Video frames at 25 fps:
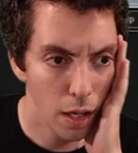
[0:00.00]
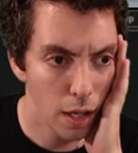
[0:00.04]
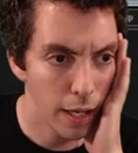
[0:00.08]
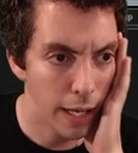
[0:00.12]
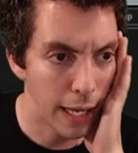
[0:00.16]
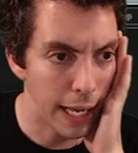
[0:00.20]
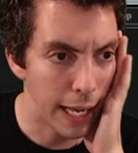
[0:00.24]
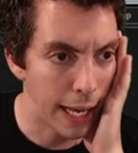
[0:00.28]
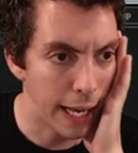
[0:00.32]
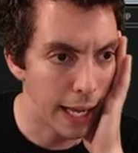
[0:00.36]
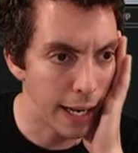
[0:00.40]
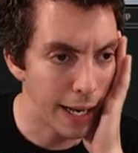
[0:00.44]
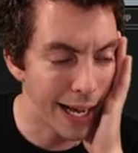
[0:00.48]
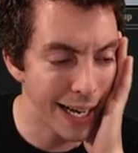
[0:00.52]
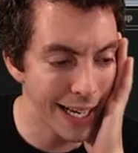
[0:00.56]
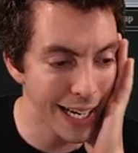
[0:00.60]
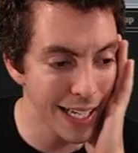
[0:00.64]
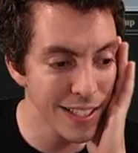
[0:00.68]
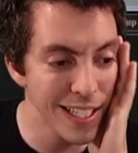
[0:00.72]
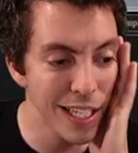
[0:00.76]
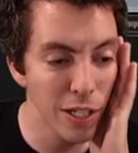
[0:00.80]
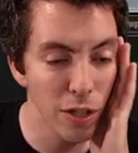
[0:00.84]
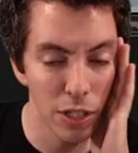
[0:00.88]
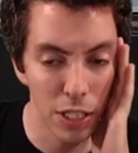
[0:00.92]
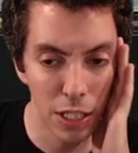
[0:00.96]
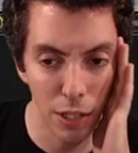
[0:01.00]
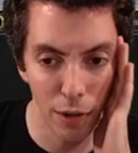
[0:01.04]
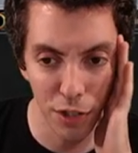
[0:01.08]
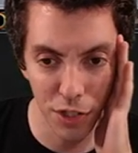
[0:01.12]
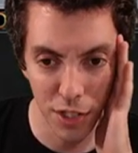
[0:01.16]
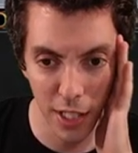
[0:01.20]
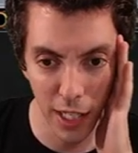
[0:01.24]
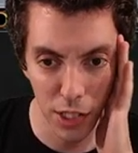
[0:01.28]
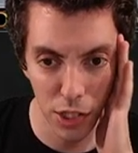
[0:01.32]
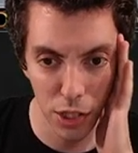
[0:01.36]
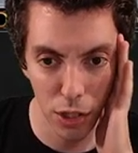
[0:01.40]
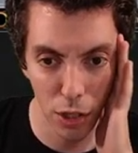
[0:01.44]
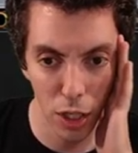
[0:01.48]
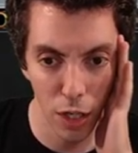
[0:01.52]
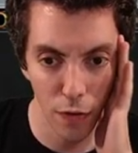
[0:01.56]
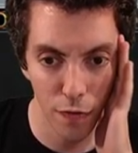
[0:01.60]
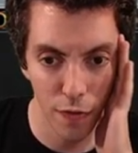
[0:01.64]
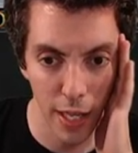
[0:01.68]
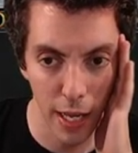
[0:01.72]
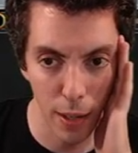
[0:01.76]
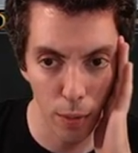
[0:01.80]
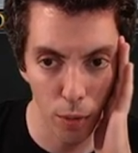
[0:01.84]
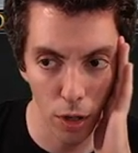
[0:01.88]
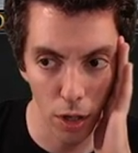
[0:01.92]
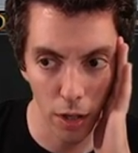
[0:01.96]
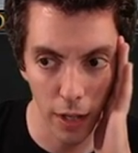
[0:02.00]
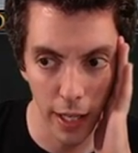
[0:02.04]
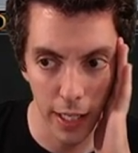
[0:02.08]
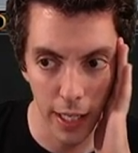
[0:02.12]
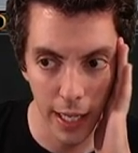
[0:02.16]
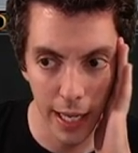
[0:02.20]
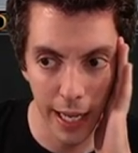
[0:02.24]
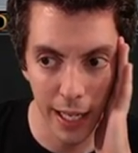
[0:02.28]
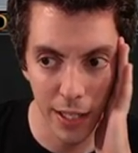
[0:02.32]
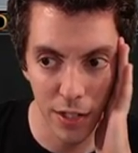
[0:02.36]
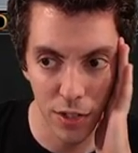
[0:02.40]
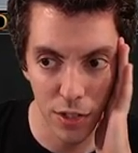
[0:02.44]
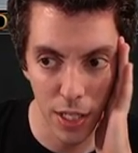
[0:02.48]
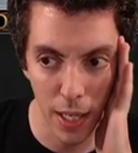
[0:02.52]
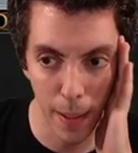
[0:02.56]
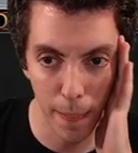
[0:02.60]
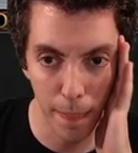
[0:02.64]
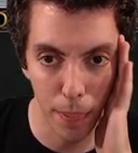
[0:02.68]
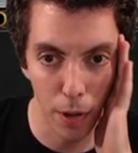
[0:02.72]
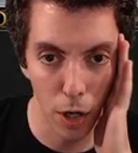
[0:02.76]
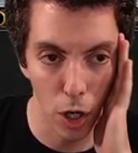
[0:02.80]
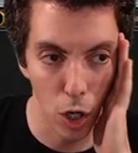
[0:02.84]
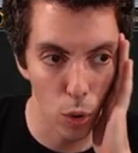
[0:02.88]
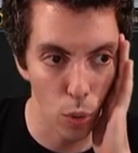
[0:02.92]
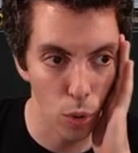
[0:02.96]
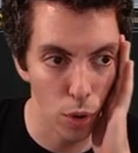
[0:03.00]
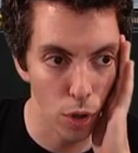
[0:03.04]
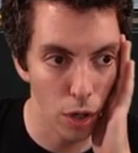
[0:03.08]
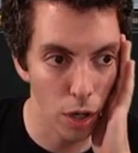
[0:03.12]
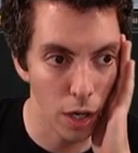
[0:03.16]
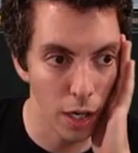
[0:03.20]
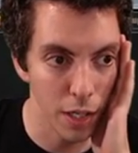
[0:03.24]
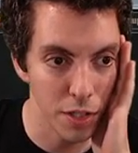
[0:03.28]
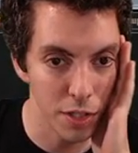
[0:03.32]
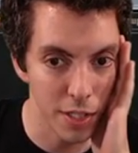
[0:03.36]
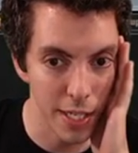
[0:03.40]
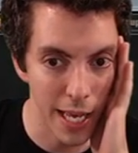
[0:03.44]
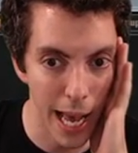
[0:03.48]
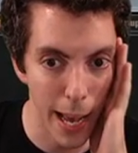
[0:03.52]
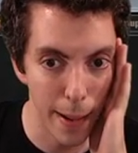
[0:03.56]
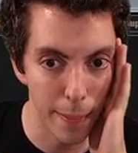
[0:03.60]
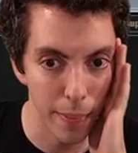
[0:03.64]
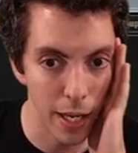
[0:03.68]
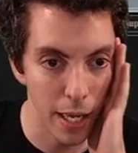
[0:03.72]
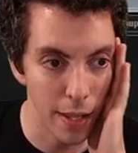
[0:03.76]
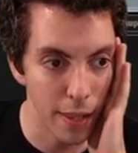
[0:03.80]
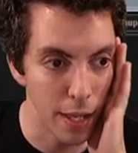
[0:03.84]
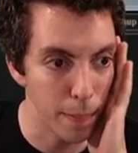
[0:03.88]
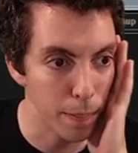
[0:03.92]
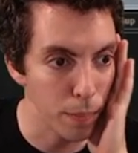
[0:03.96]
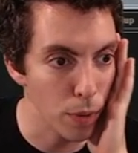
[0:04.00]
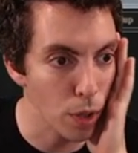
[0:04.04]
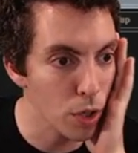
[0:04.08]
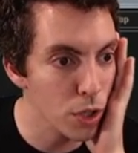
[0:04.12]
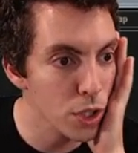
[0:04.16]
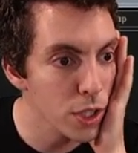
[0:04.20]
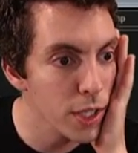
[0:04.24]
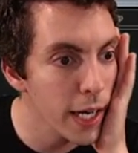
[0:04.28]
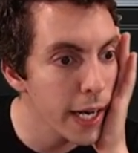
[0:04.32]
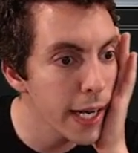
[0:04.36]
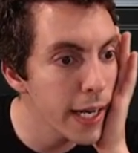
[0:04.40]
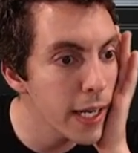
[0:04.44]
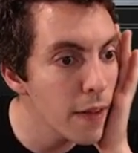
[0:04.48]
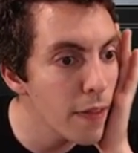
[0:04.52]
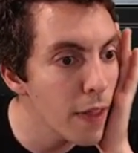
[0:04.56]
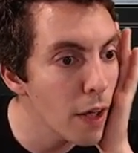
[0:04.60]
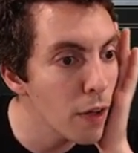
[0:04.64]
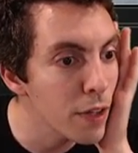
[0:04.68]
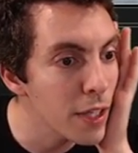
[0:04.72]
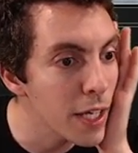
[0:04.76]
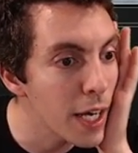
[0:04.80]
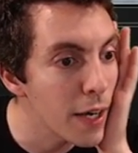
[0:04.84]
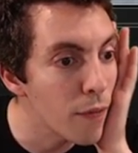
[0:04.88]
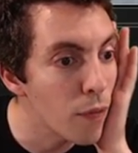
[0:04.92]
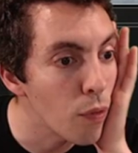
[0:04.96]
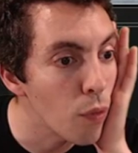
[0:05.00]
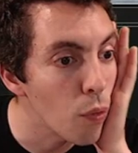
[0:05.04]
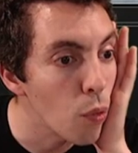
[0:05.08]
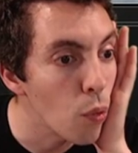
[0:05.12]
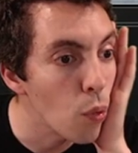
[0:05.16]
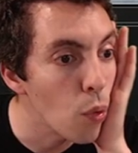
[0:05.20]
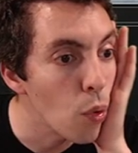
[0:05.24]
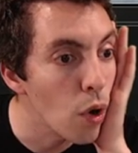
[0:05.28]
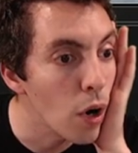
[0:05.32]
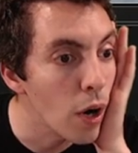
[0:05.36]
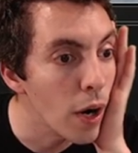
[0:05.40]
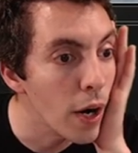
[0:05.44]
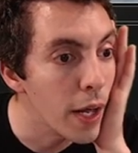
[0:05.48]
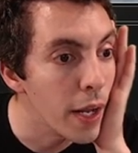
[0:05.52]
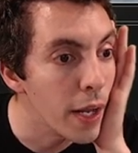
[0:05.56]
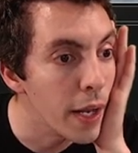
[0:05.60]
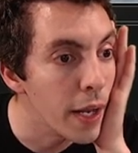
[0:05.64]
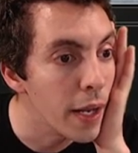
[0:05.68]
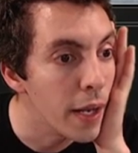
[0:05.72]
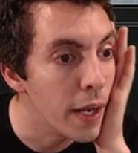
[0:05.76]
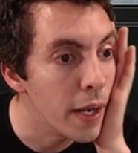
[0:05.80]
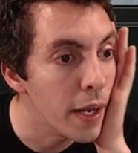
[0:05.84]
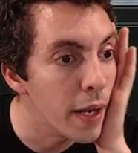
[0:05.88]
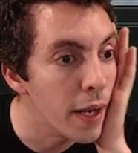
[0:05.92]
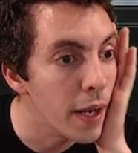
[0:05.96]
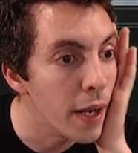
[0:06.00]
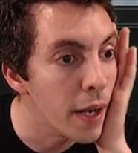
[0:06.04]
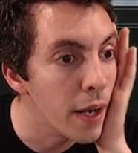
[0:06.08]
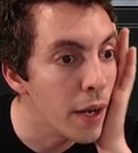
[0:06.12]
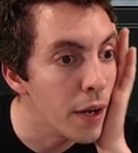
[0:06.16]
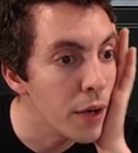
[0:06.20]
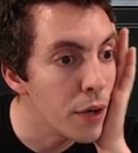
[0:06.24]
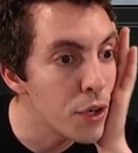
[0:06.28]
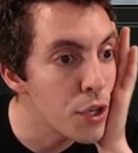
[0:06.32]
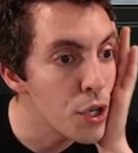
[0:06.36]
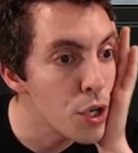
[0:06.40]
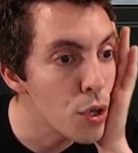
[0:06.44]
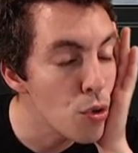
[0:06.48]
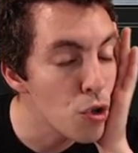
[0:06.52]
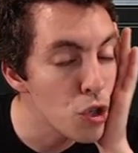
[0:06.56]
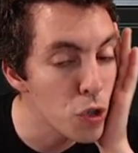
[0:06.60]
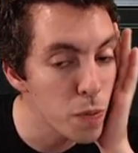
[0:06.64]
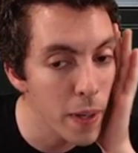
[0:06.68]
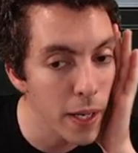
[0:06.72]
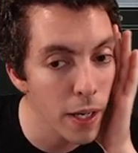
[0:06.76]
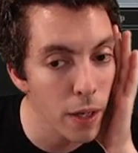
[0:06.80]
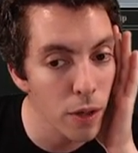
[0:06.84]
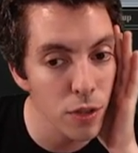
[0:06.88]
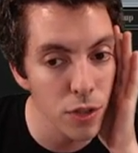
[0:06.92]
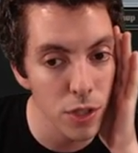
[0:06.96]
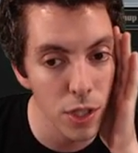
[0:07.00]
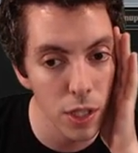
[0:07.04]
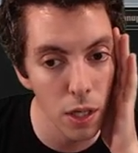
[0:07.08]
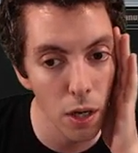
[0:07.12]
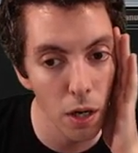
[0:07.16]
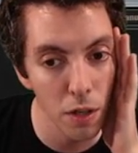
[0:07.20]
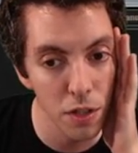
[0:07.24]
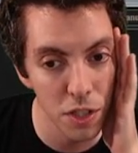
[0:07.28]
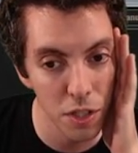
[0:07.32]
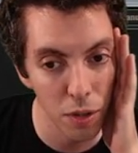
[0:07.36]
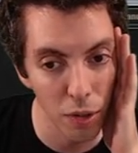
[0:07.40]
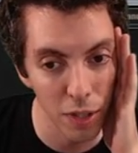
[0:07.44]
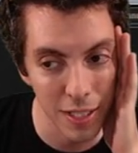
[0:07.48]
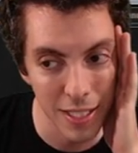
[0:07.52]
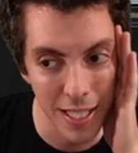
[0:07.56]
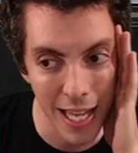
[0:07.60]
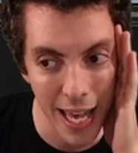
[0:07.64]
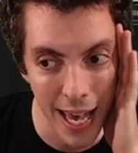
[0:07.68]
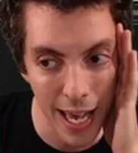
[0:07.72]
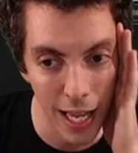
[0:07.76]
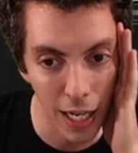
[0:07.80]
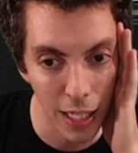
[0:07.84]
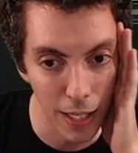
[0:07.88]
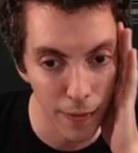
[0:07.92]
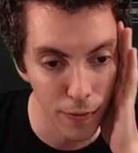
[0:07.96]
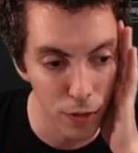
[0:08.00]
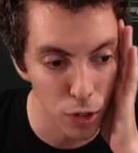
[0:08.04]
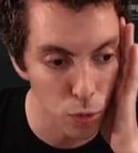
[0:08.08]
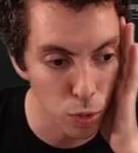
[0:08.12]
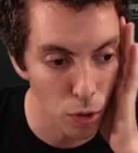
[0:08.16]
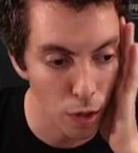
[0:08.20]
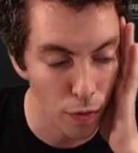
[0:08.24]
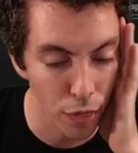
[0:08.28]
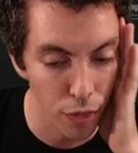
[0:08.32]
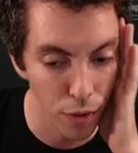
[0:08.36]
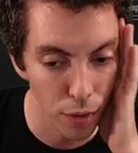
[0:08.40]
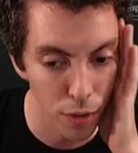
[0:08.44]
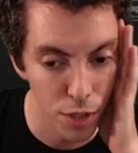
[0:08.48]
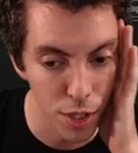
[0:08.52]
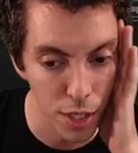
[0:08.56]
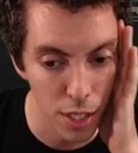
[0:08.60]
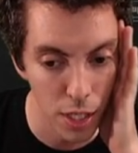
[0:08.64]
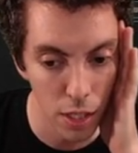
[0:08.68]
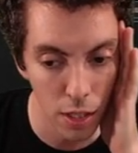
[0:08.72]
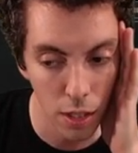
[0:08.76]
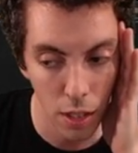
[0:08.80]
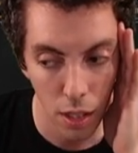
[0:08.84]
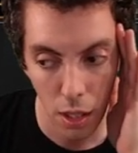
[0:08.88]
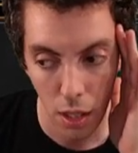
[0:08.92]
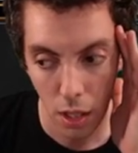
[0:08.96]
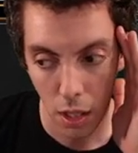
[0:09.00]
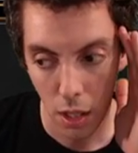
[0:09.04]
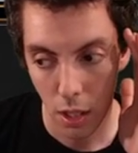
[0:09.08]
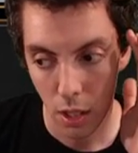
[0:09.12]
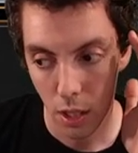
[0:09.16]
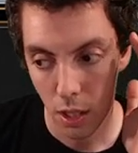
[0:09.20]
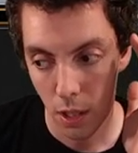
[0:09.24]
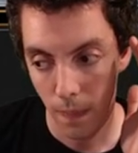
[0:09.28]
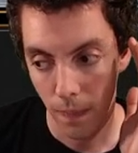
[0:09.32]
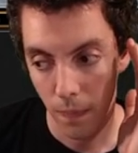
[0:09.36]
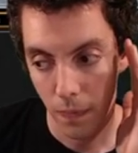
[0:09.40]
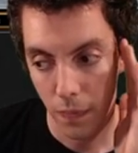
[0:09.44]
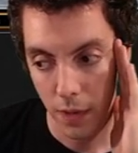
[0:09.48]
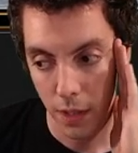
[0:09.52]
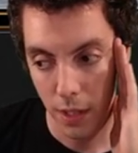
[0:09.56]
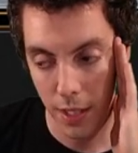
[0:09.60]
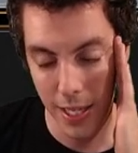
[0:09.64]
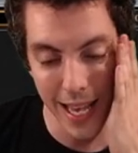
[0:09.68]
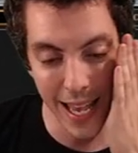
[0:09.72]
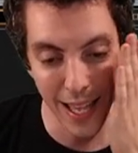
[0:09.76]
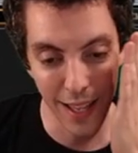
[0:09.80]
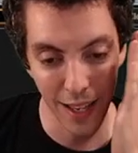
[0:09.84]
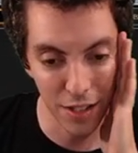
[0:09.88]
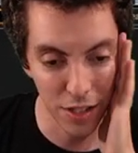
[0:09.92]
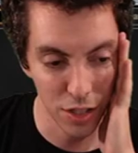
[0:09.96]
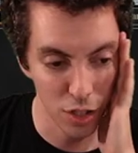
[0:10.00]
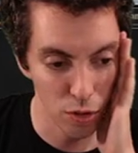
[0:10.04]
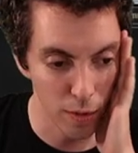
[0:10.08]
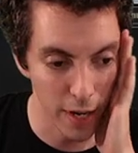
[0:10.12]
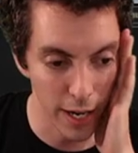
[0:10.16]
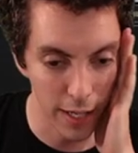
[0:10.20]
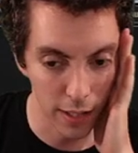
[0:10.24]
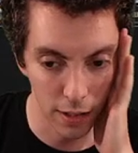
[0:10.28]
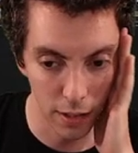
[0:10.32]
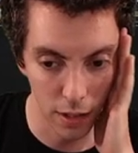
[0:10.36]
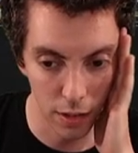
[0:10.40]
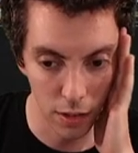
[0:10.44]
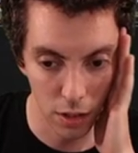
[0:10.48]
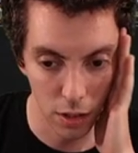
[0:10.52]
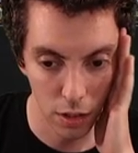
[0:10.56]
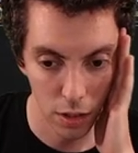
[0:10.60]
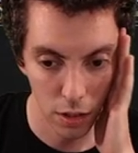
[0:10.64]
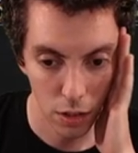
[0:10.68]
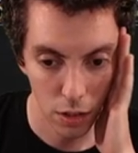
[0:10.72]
And I guess that could kill us next turn if they were to like end step borrower, untap, and then Murktide. They only have one, two spells though. It's only 10, 11, 12, 13. Eh, it's just Rag Dusk.